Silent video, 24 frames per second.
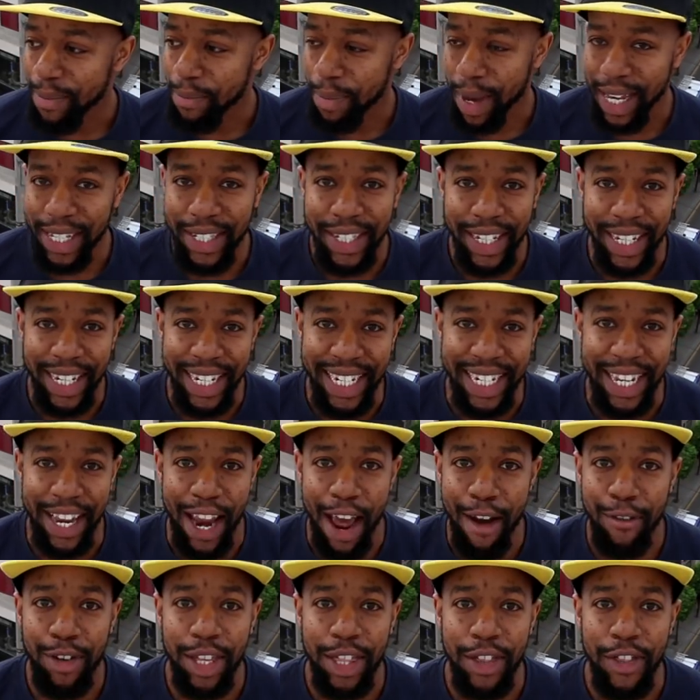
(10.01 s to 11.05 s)
basically did
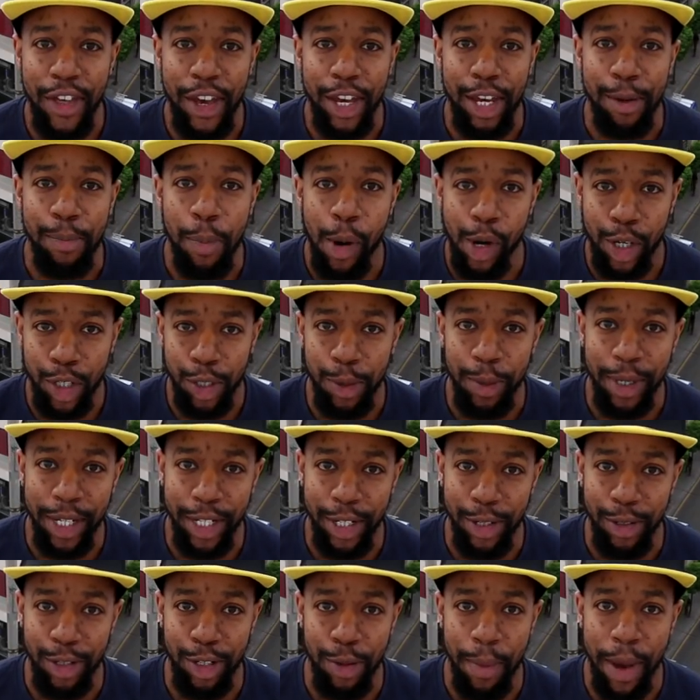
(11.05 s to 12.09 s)
everything they could possibly
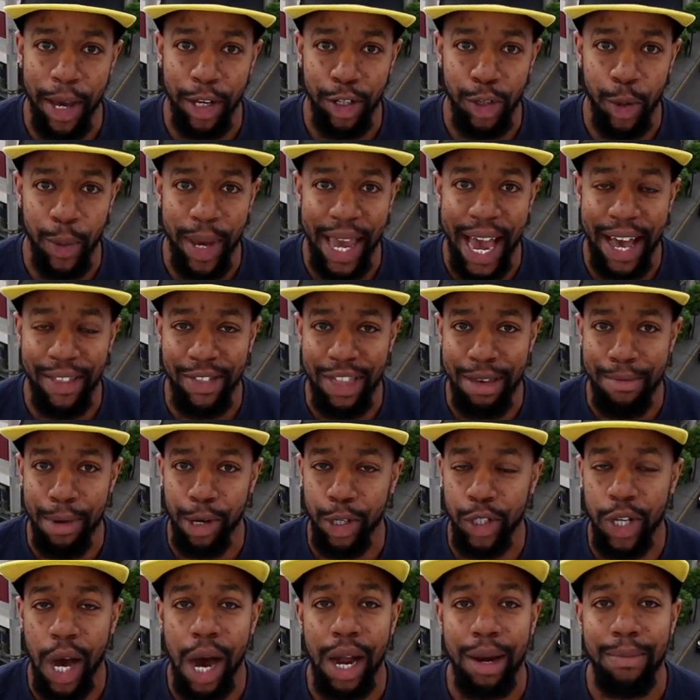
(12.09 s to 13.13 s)
do to make sure we had the
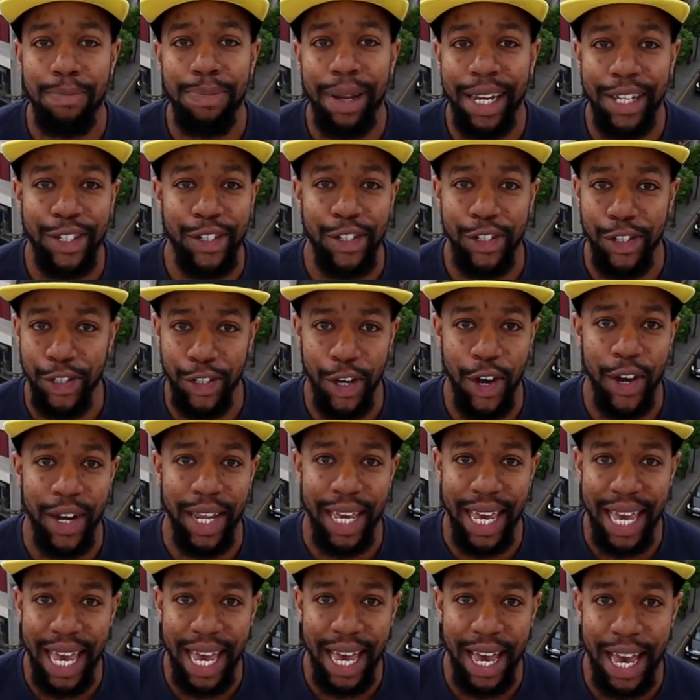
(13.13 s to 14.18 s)
most unpleasant
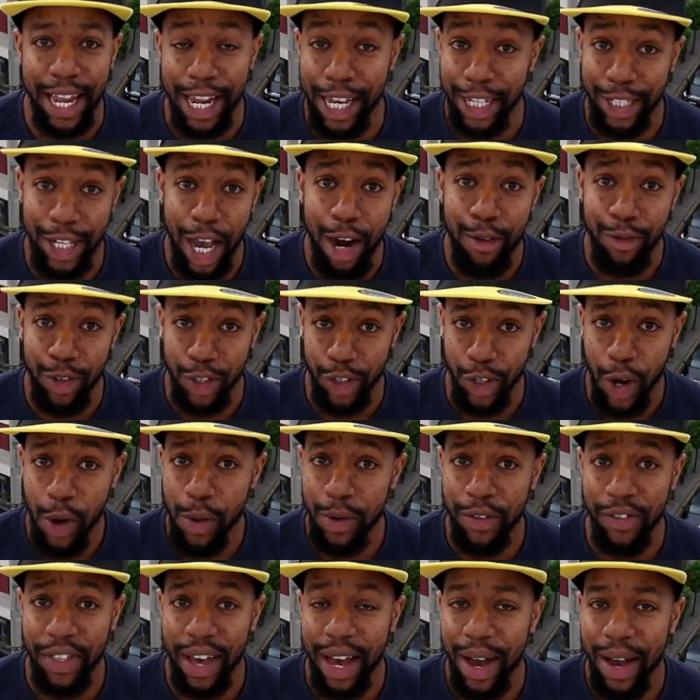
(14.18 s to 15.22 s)
journey here and as a
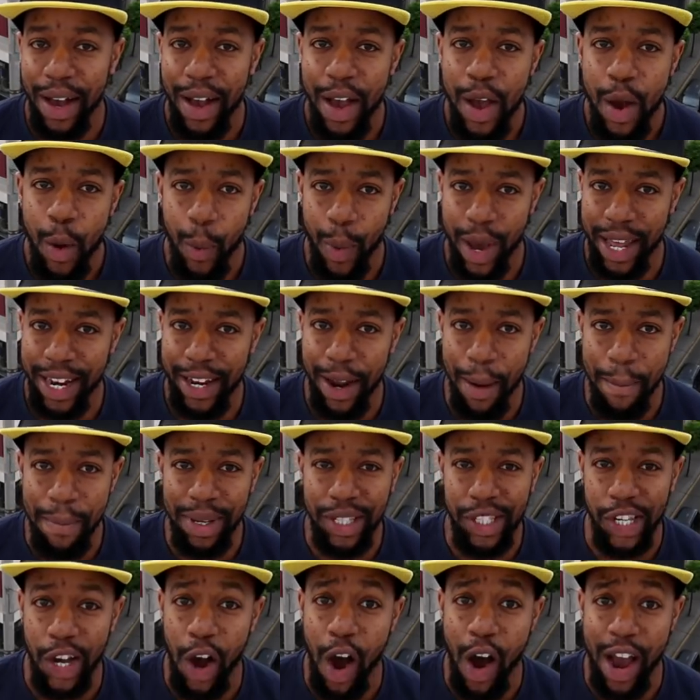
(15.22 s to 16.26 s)
result of that, we ended up
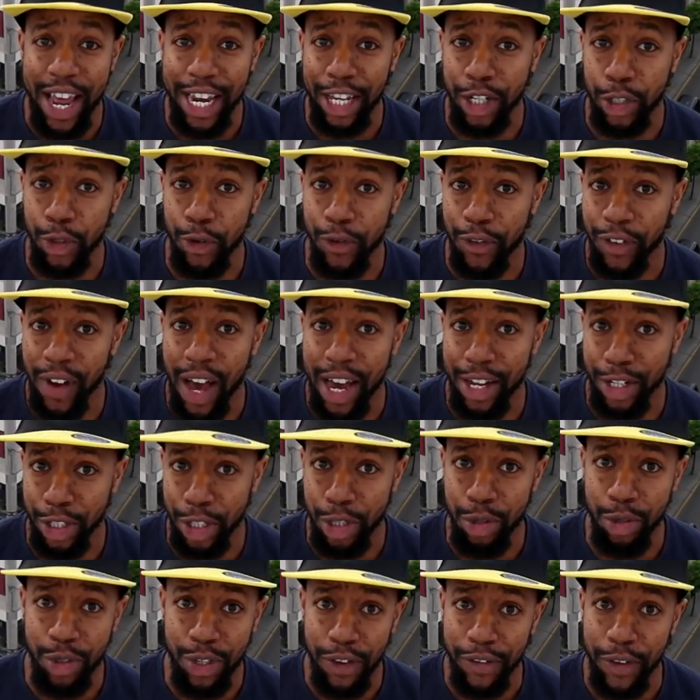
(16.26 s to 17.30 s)
missing our initial flight
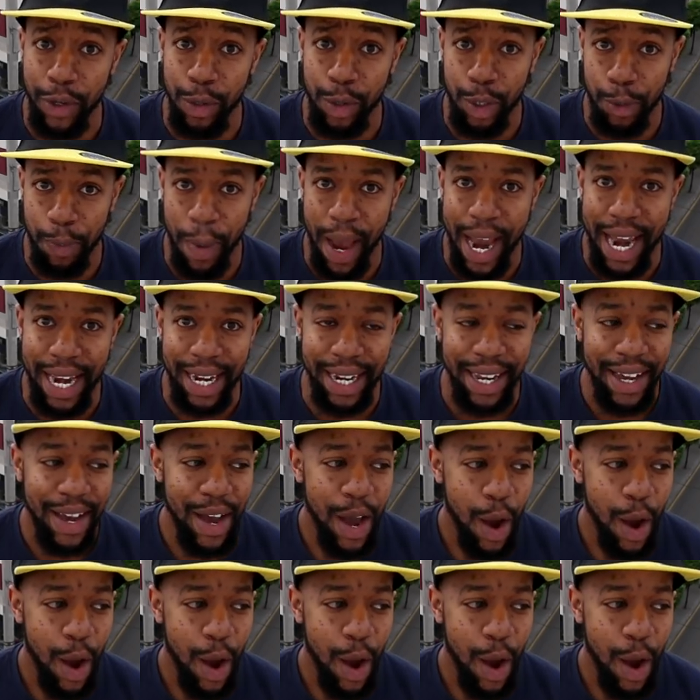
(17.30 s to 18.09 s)
to Seville, Spain.